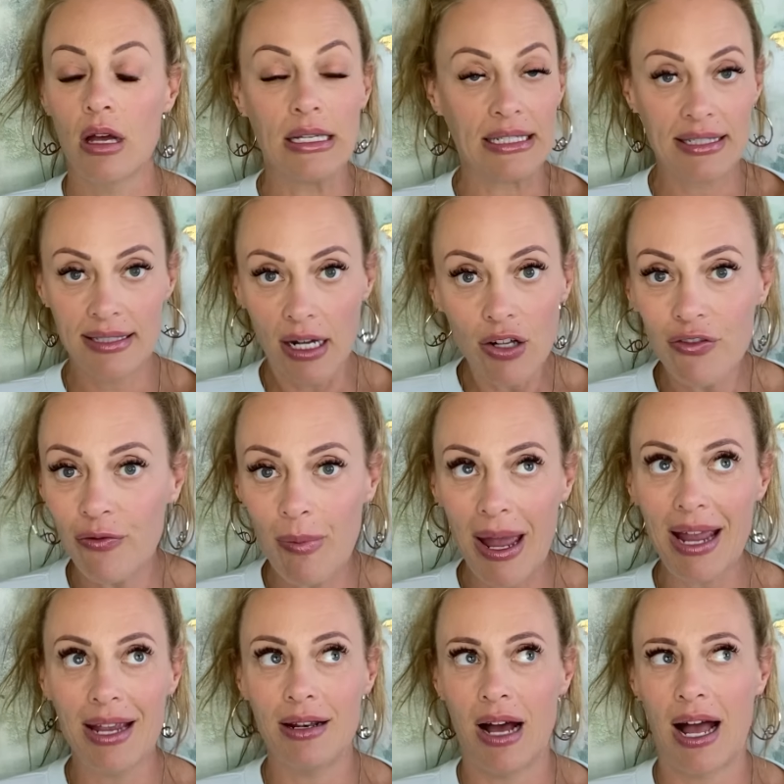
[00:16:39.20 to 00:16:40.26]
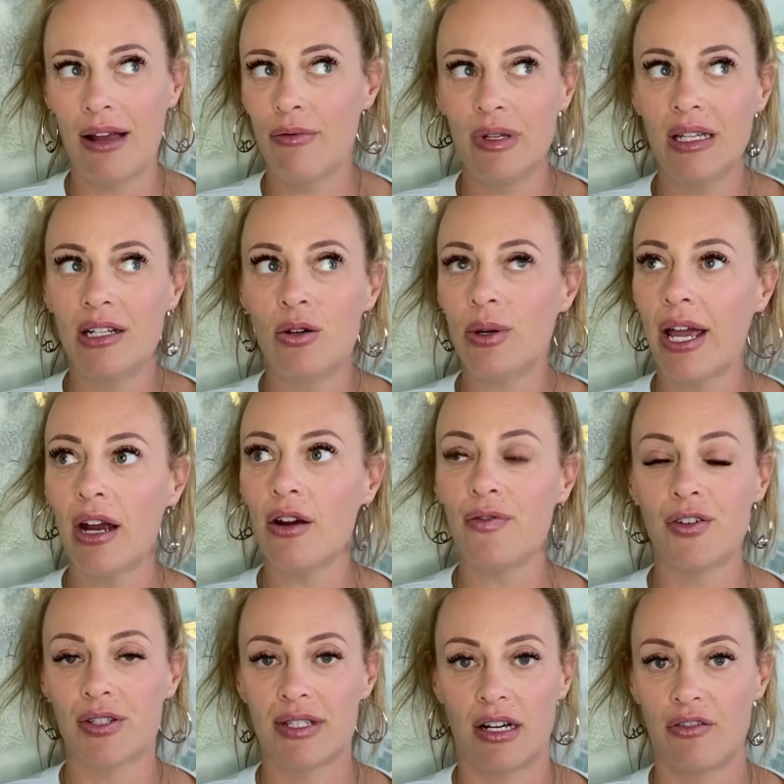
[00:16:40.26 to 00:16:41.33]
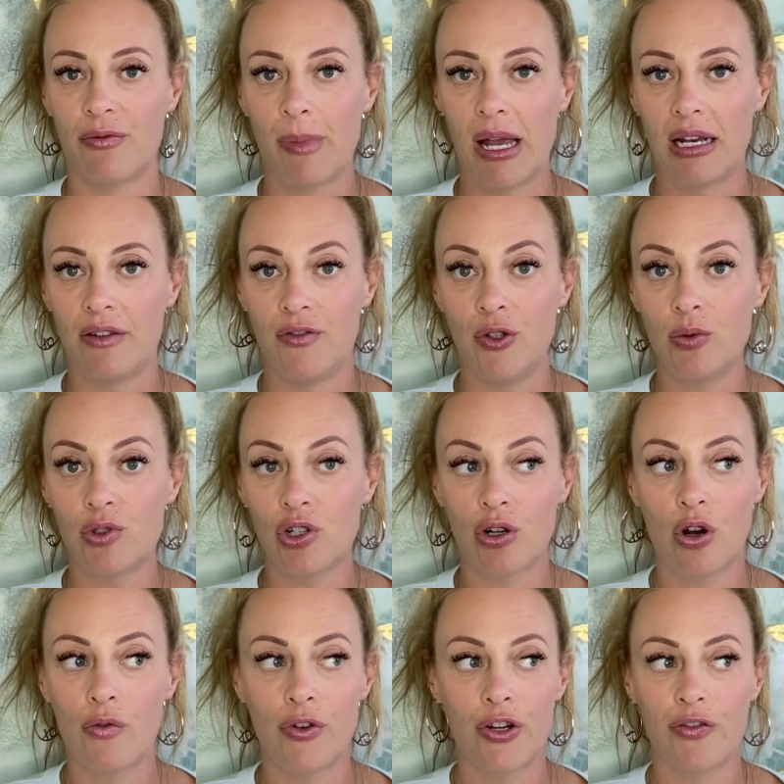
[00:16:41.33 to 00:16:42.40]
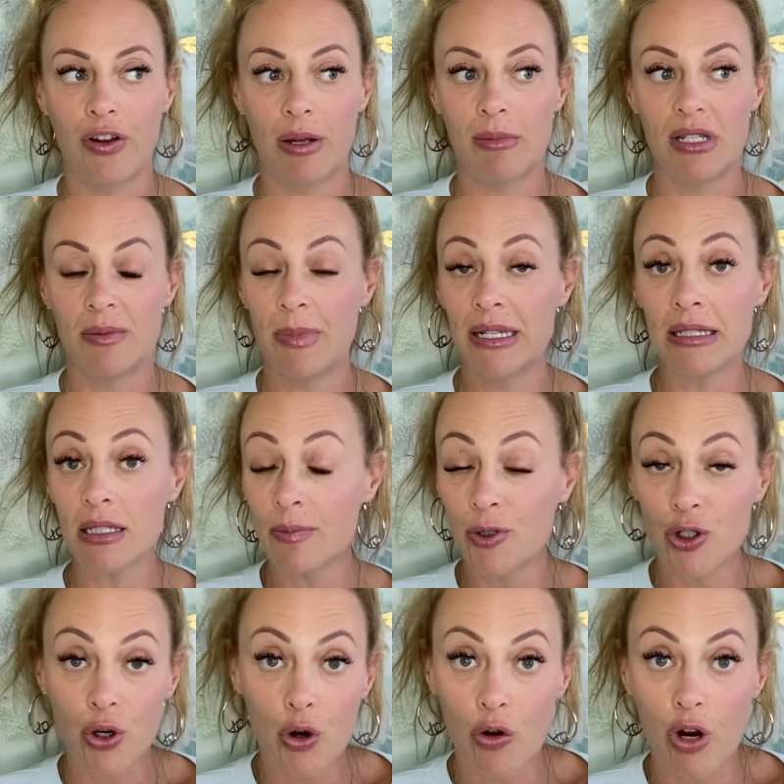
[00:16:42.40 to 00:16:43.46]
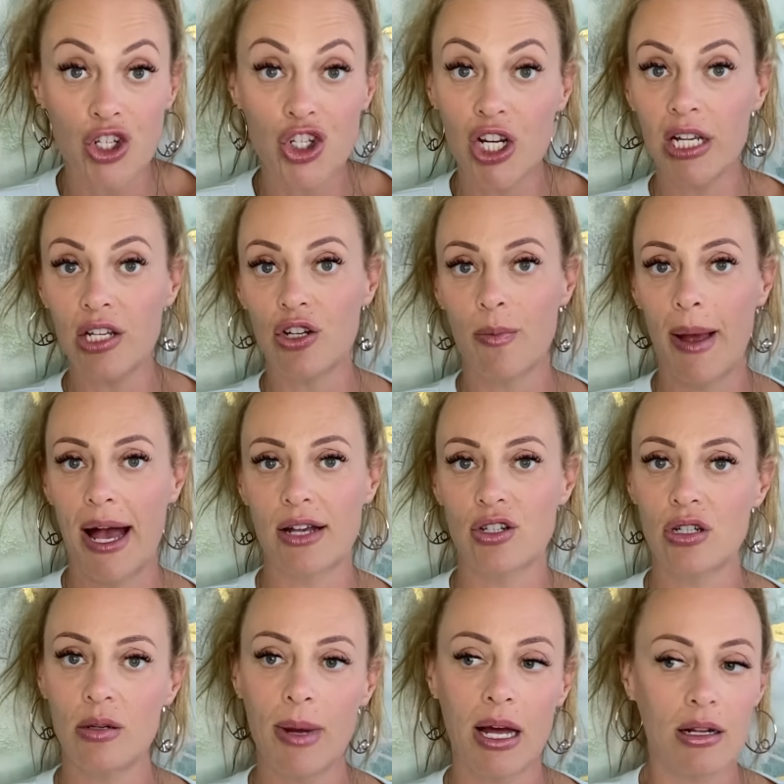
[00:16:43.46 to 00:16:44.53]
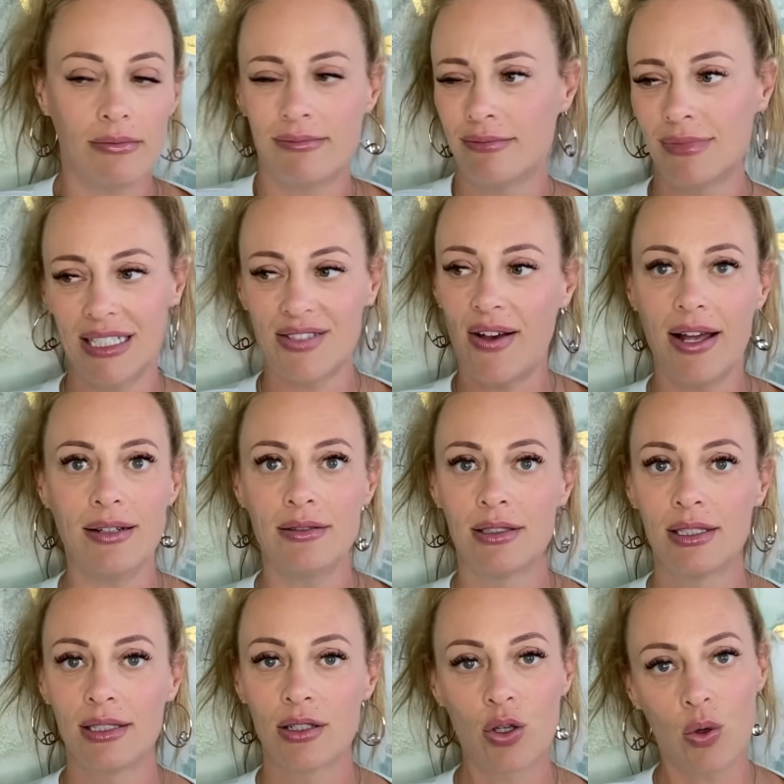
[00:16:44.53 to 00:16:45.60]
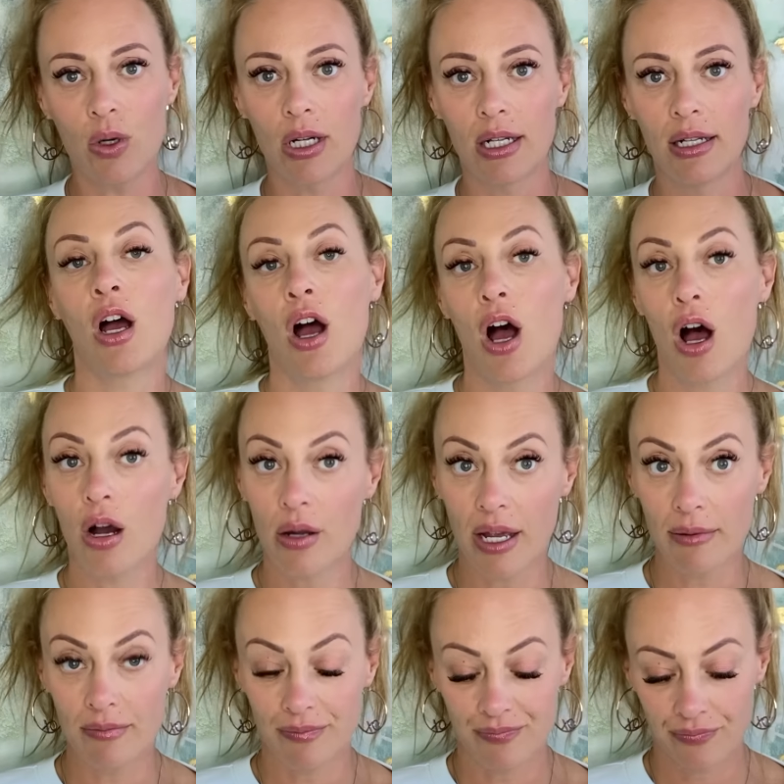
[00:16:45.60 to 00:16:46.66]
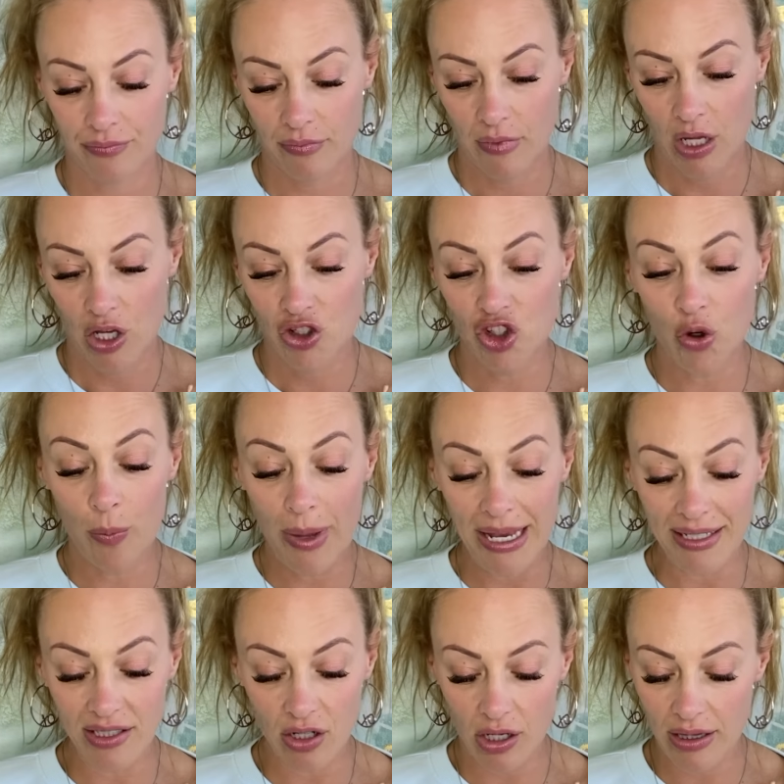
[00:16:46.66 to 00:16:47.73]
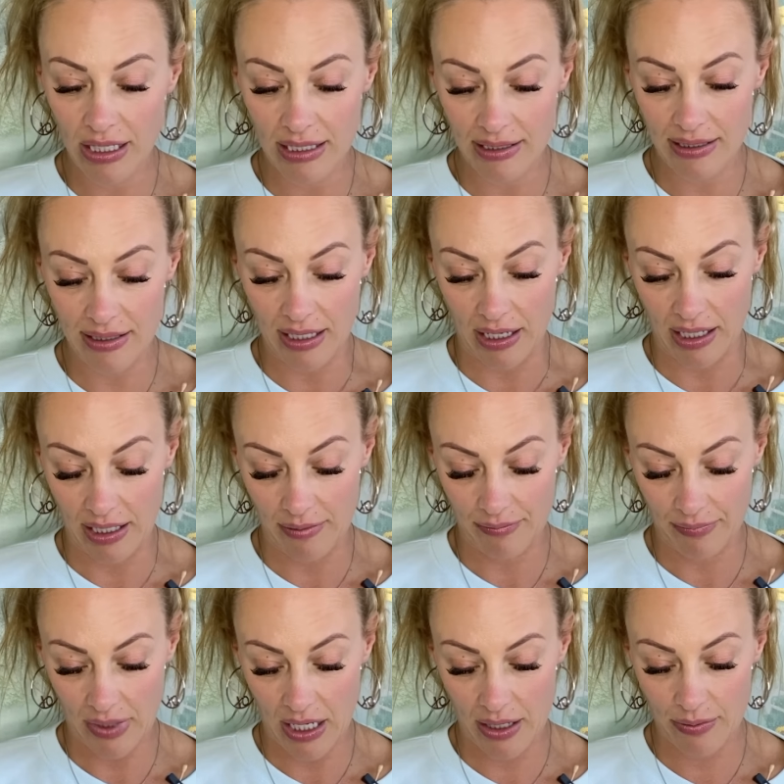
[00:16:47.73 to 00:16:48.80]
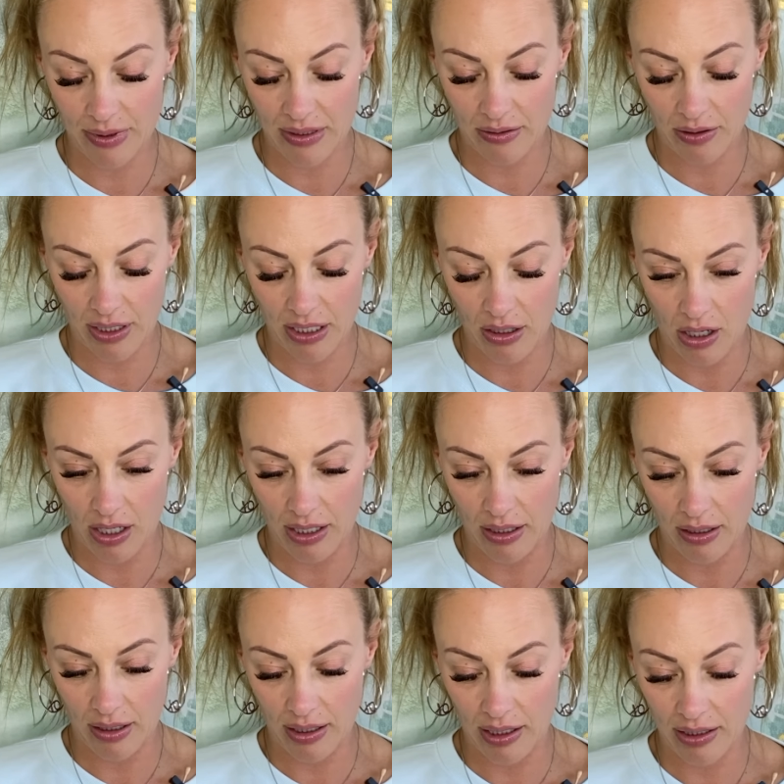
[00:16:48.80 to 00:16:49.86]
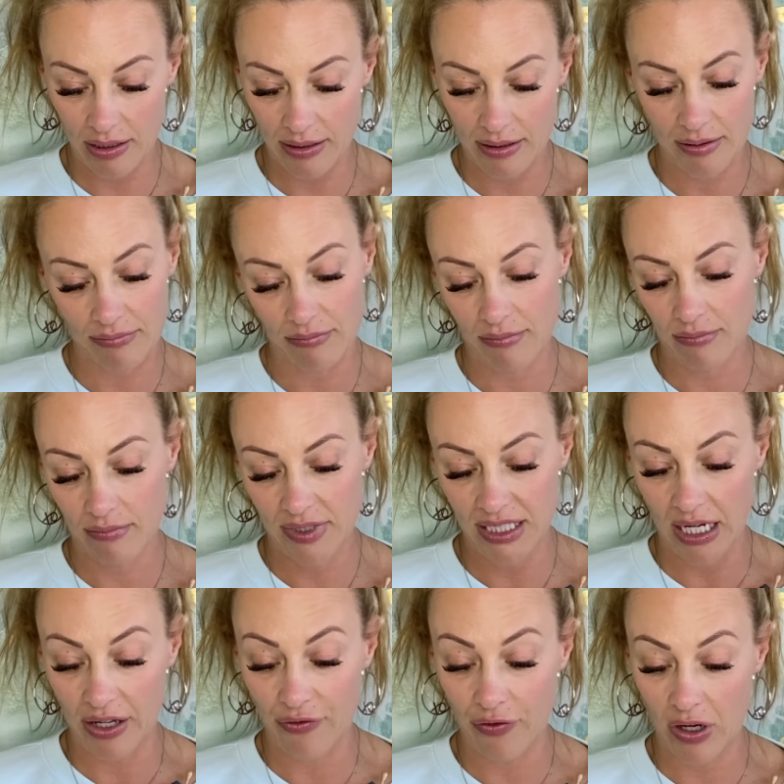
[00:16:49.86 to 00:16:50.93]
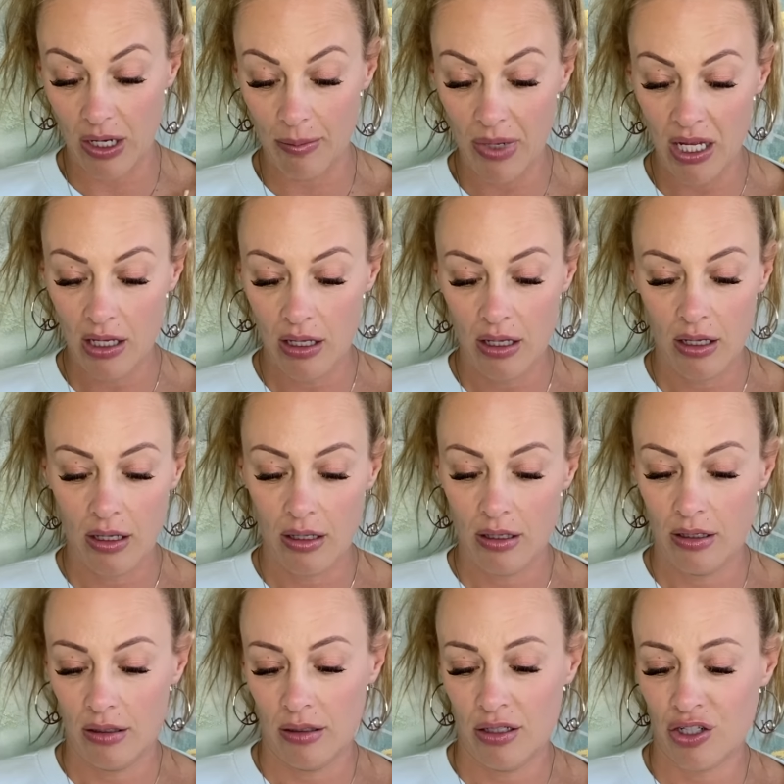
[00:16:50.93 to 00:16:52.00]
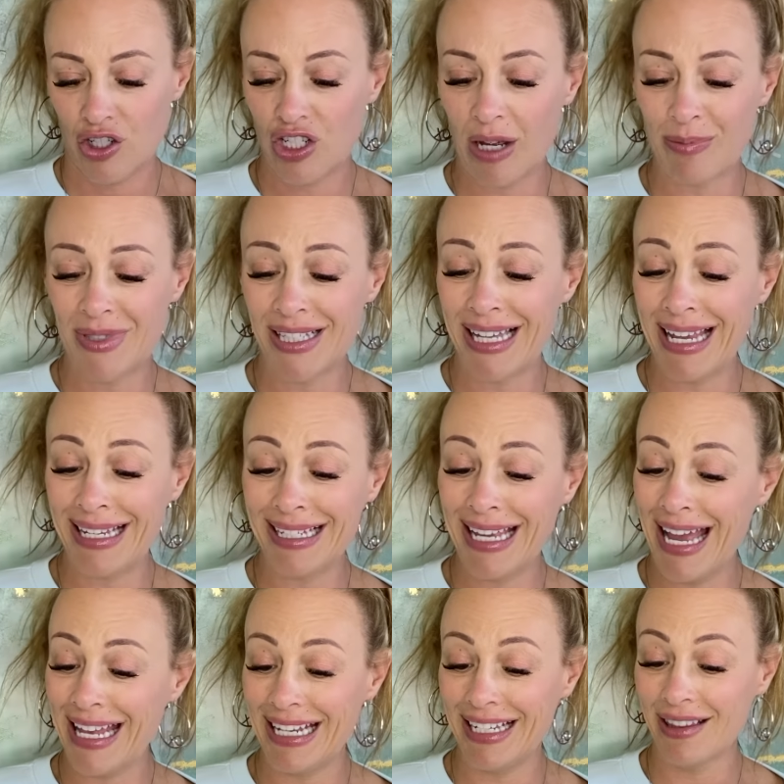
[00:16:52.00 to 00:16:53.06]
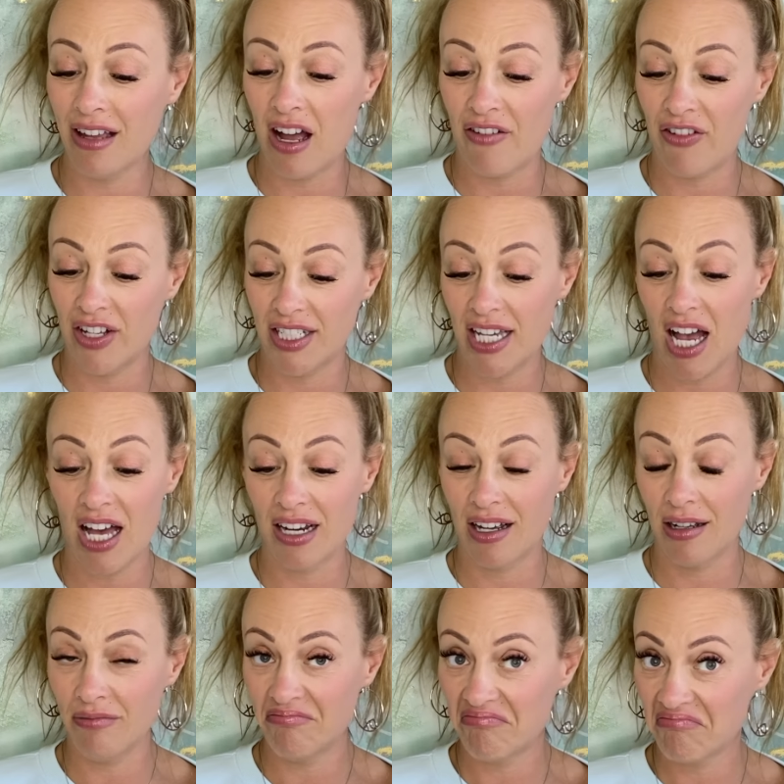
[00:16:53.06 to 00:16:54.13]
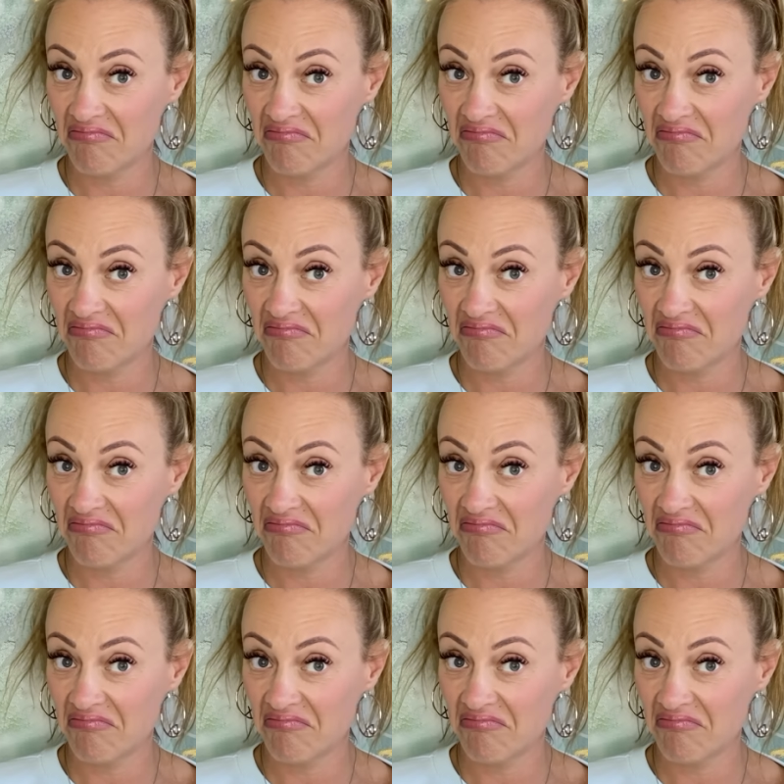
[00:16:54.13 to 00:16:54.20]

Self-made. I really don't care if you're self-made. If you took over your family's business, but you're crushing it and you're passionate about it, that's fine. Cool. Okay. So based on this study, I was looking on uh, this study from Chapdelaine, Kenny, and LaFontana